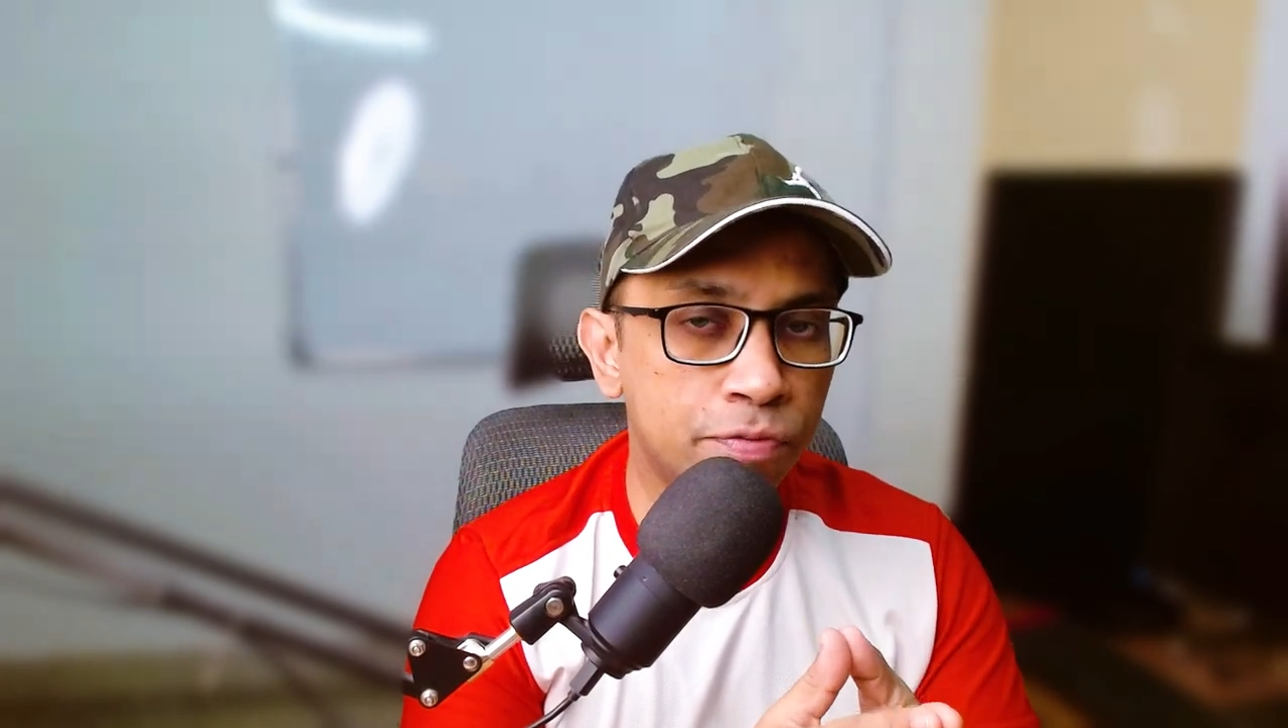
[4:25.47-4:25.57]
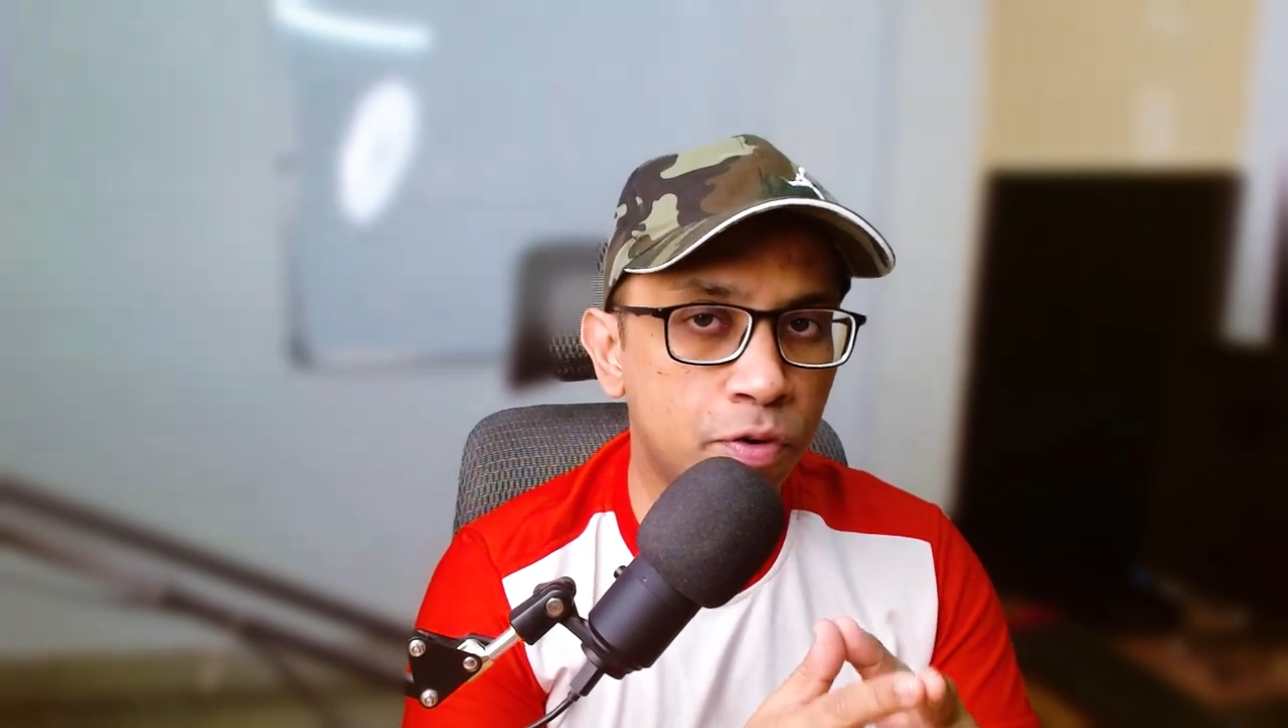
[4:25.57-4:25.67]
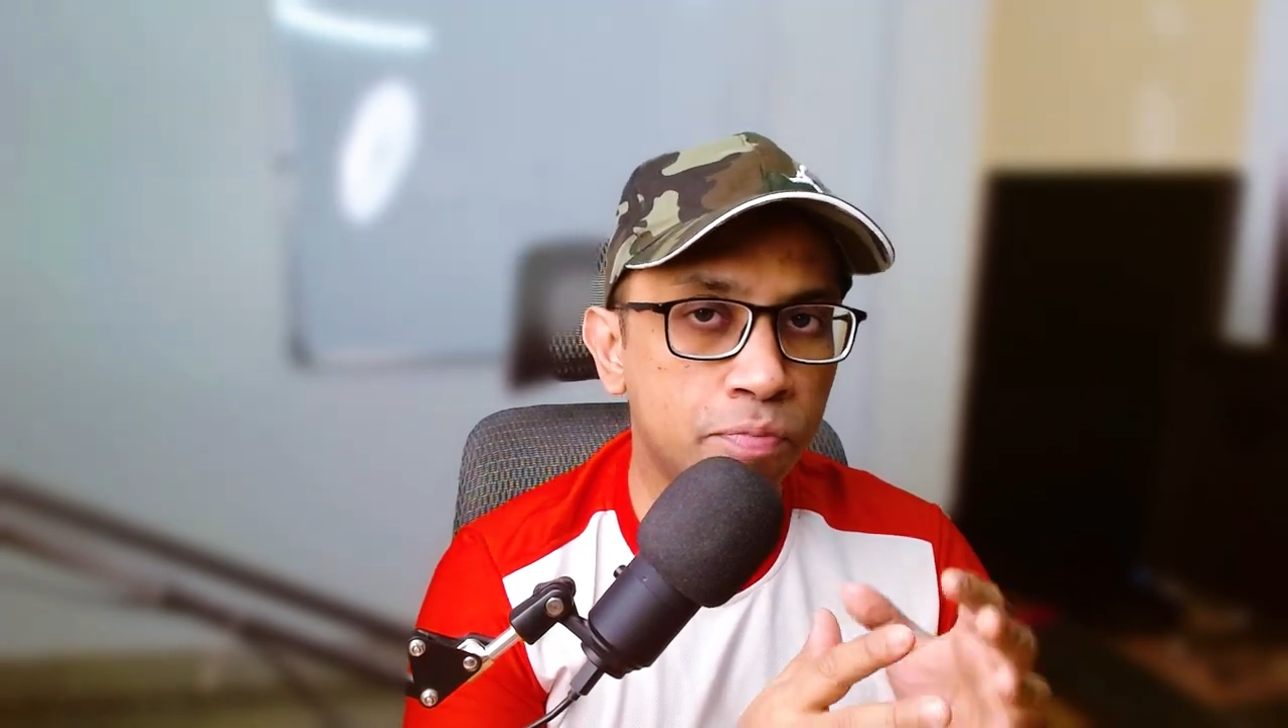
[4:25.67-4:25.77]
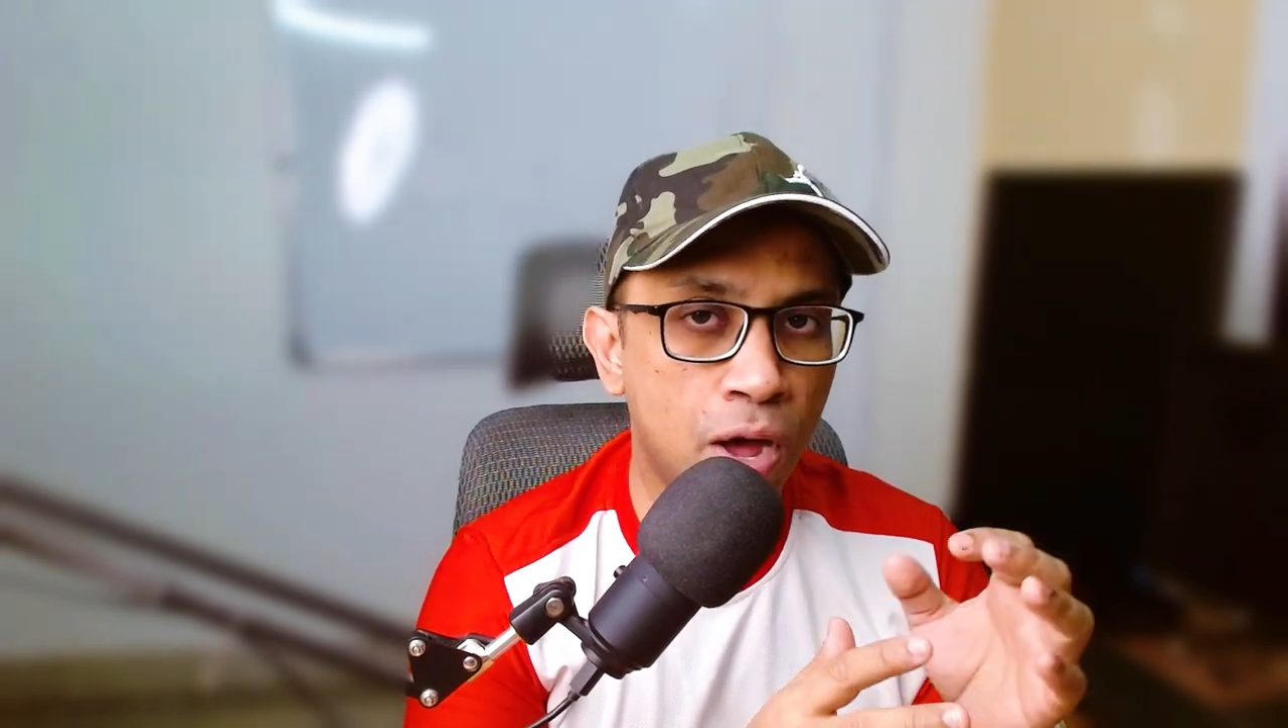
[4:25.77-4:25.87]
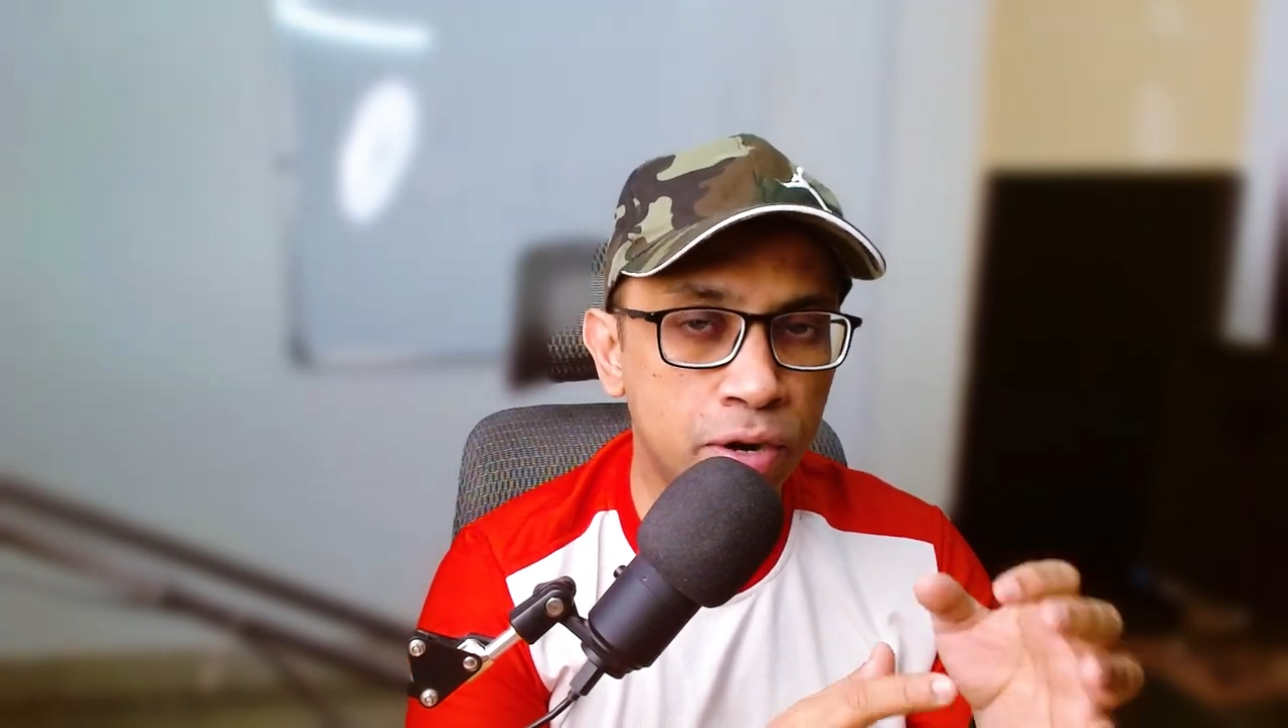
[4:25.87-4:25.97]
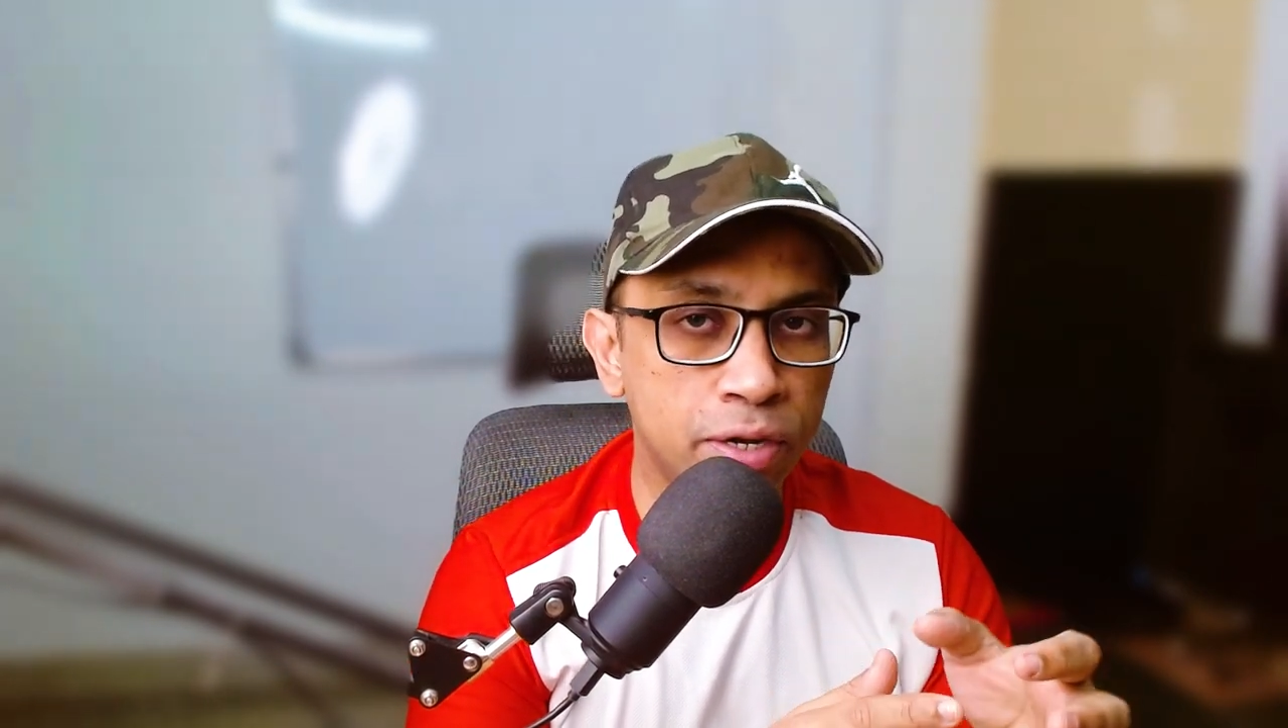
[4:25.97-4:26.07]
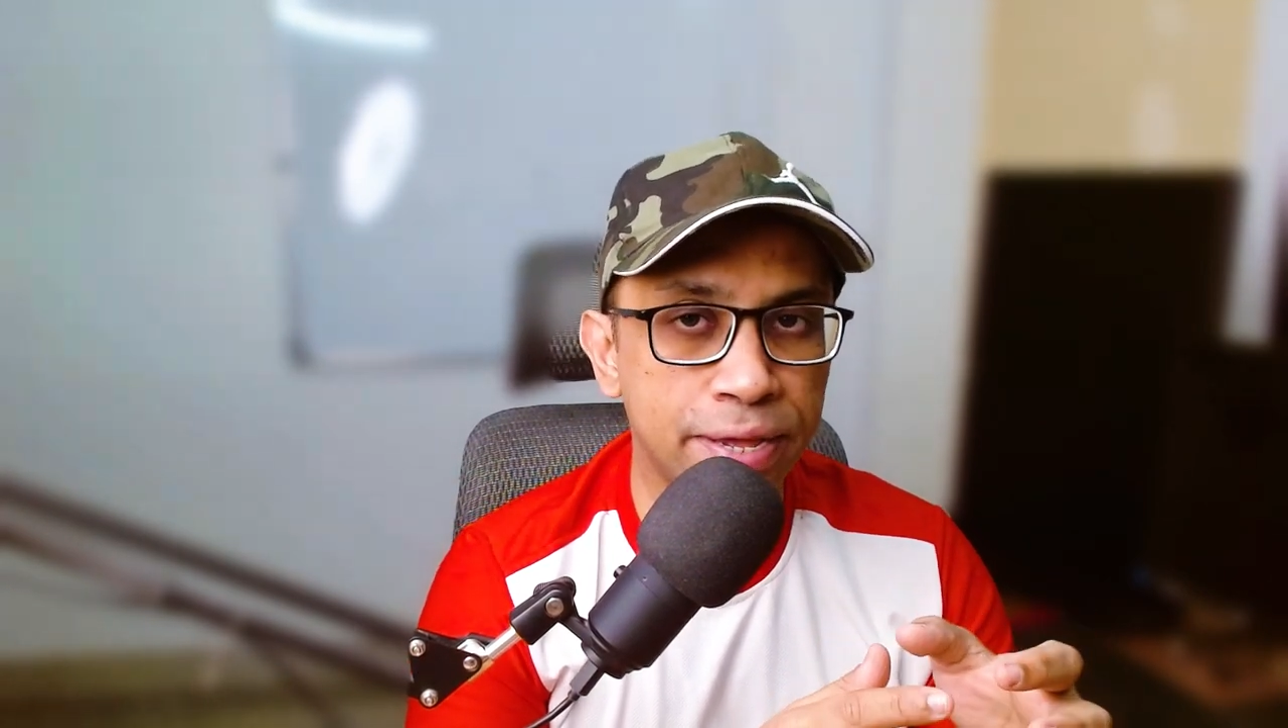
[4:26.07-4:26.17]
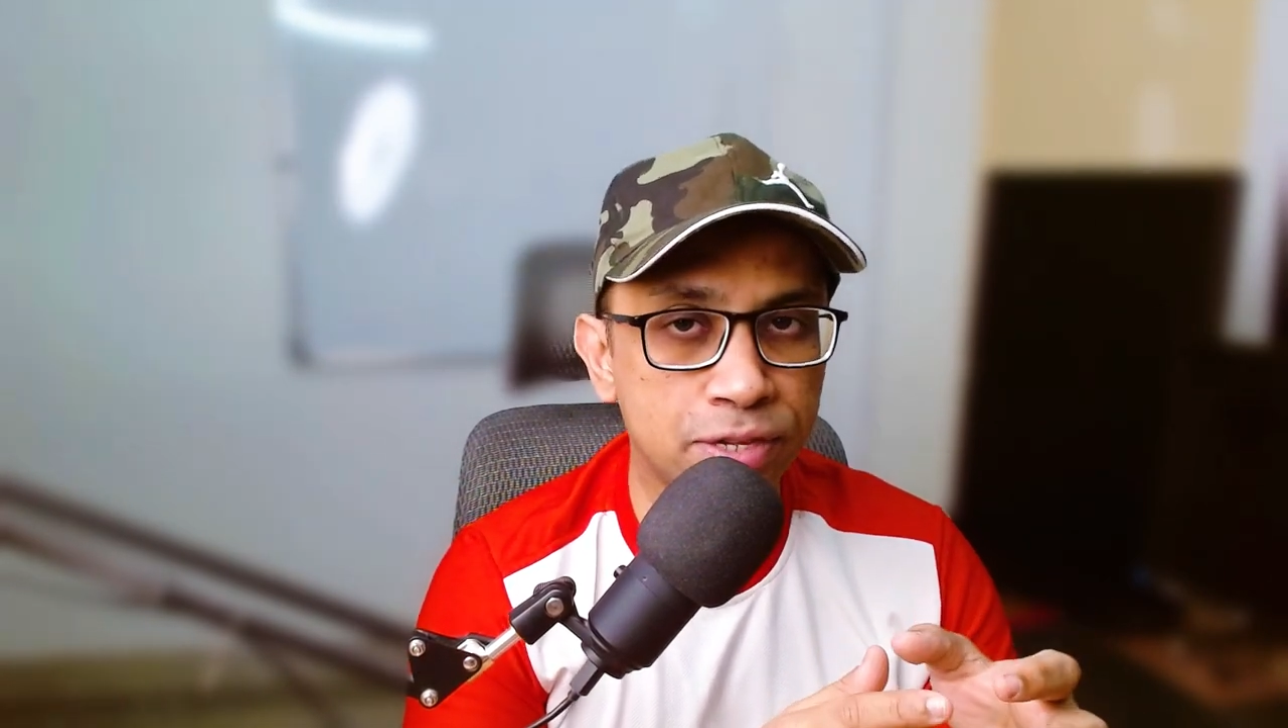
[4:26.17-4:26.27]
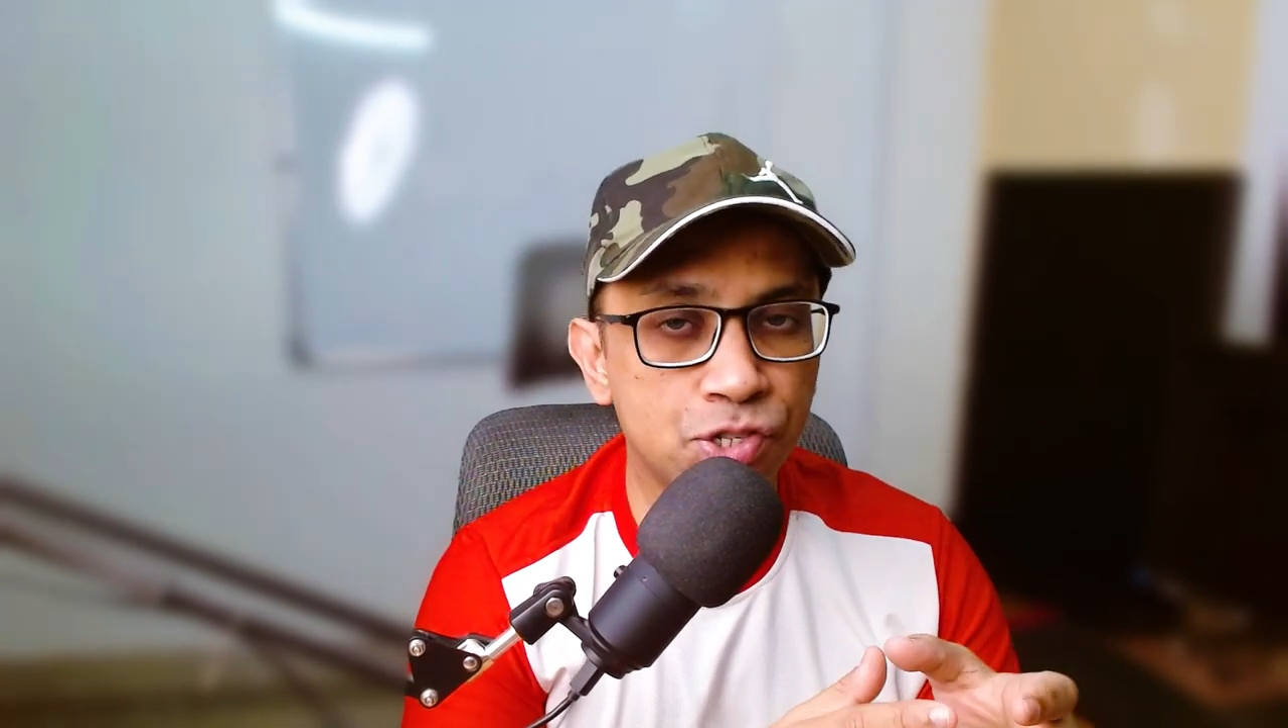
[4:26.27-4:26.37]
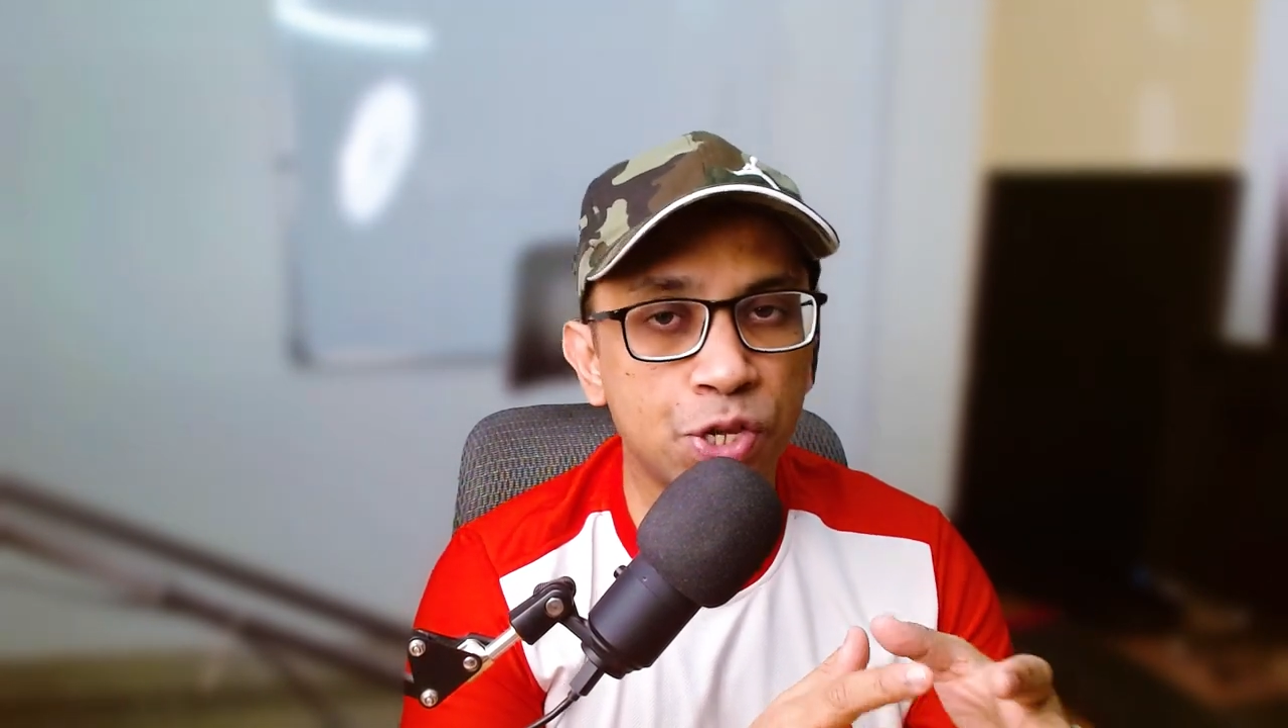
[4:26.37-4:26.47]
for modeling